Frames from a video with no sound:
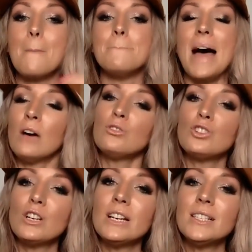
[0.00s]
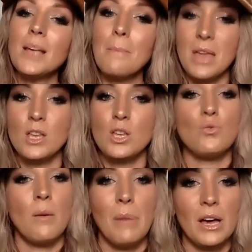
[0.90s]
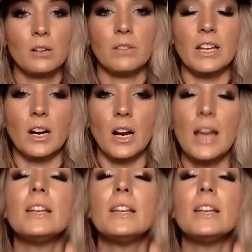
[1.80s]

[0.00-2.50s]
boundaries make you a better leader.